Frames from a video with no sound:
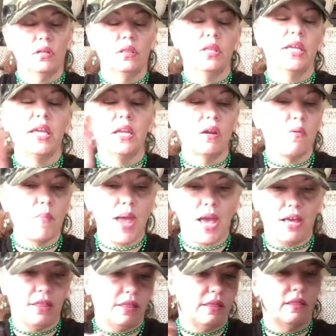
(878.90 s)
The keto
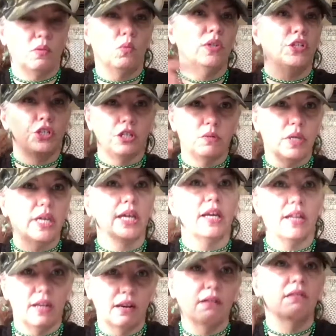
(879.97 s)
math, once you get,